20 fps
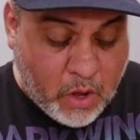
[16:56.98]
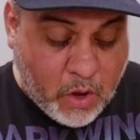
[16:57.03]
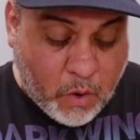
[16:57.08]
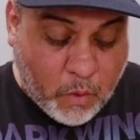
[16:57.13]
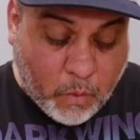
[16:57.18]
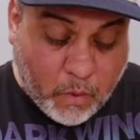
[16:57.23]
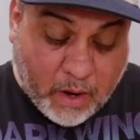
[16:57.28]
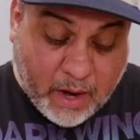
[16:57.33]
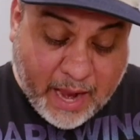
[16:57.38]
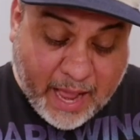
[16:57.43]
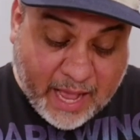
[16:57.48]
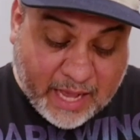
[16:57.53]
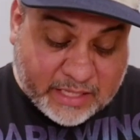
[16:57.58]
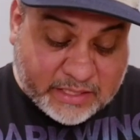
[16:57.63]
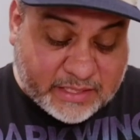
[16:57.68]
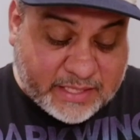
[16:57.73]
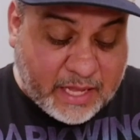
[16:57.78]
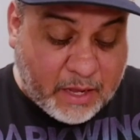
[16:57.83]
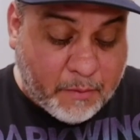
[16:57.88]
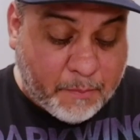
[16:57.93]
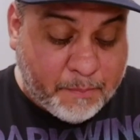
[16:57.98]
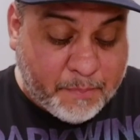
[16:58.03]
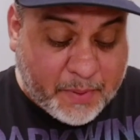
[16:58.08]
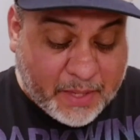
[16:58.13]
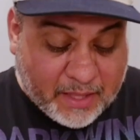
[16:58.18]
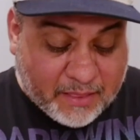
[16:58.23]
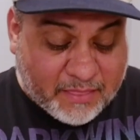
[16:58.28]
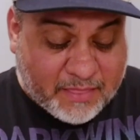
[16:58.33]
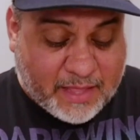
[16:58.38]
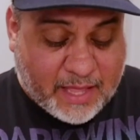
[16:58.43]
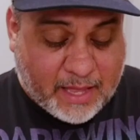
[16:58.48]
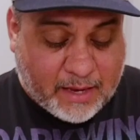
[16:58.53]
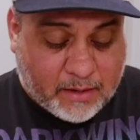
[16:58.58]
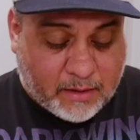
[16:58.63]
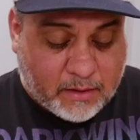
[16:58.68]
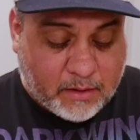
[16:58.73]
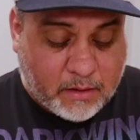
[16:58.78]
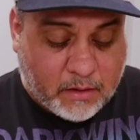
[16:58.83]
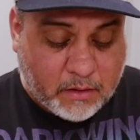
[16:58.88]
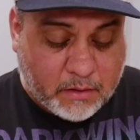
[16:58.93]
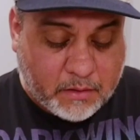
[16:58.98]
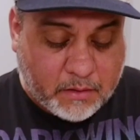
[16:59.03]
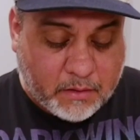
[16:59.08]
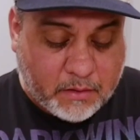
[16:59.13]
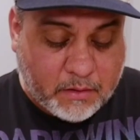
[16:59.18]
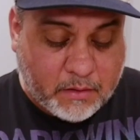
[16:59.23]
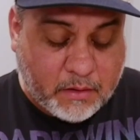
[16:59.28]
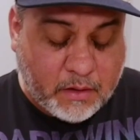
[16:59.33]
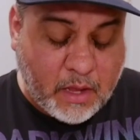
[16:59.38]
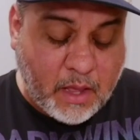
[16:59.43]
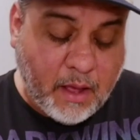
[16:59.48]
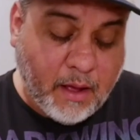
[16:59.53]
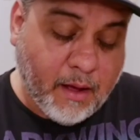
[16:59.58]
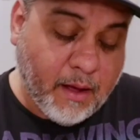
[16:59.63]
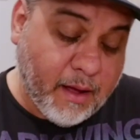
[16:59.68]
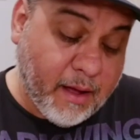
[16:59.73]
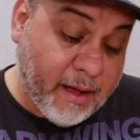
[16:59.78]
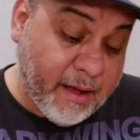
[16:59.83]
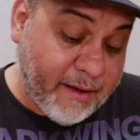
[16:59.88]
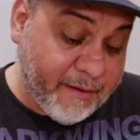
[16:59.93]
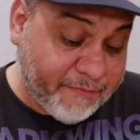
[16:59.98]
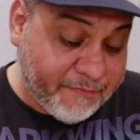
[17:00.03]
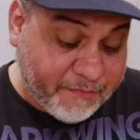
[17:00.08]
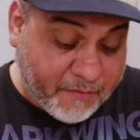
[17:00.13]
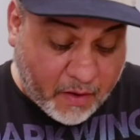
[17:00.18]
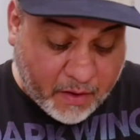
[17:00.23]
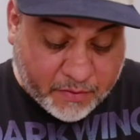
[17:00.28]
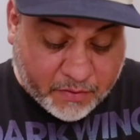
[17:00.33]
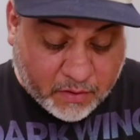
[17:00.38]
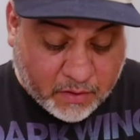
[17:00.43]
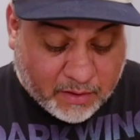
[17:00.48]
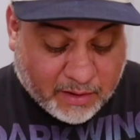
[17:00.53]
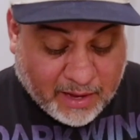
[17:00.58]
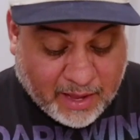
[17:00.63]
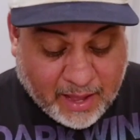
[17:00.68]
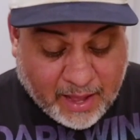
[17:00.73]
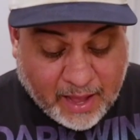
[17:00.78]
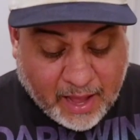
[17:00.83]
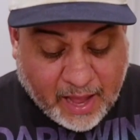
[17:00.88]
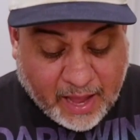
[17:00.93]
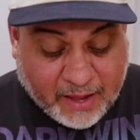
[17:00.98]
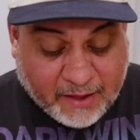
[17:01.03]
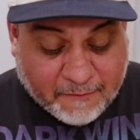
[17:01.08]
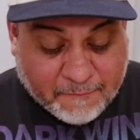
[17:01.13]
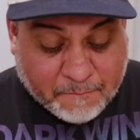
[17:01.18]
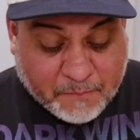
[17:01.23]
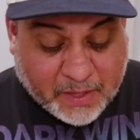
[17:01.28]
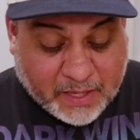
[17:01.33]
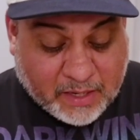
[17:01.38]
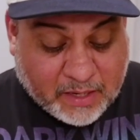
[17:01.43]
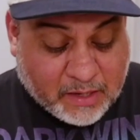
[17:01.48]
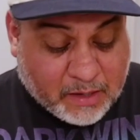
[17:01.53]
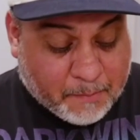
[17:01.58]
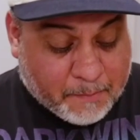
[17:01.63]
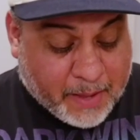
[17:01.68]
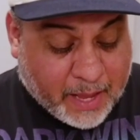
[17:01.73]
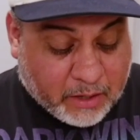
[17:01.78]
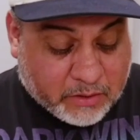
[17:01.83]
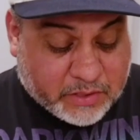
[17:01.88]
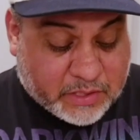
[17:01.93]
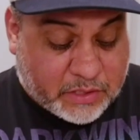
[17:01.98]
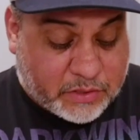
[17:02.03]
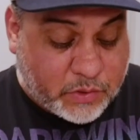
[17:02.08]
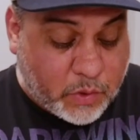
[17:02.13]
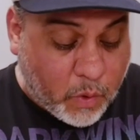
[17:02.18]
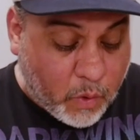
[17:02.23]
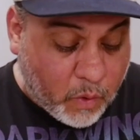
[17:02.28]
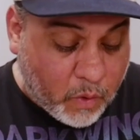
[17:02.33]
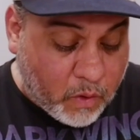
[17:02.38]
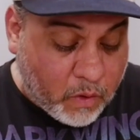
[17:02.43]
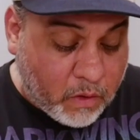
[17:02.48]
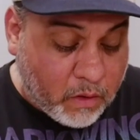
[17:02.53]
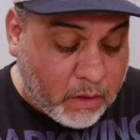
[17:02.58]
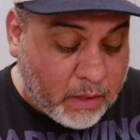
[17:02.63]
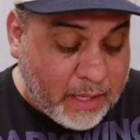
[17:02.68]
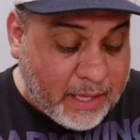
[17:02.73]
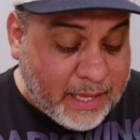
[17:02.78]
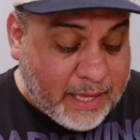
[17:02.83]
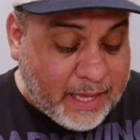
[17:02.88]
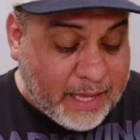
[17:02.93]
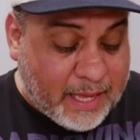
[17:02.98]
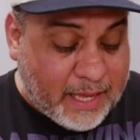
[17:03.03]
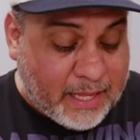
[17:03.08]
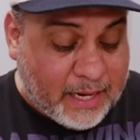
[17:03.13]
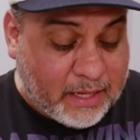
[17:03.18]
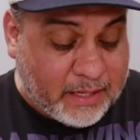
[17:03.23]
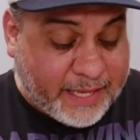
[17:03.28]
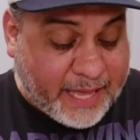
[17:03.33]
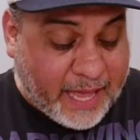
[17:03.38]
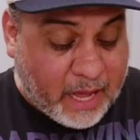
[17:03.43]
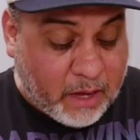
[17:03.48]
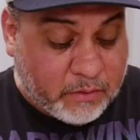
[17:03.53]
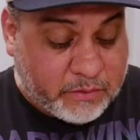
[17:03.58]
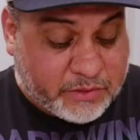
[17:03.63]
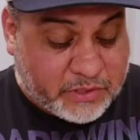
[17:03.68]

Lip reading: "Where hast thou been then?" "Ah, father, I have been in a mouse's hole, in a cow's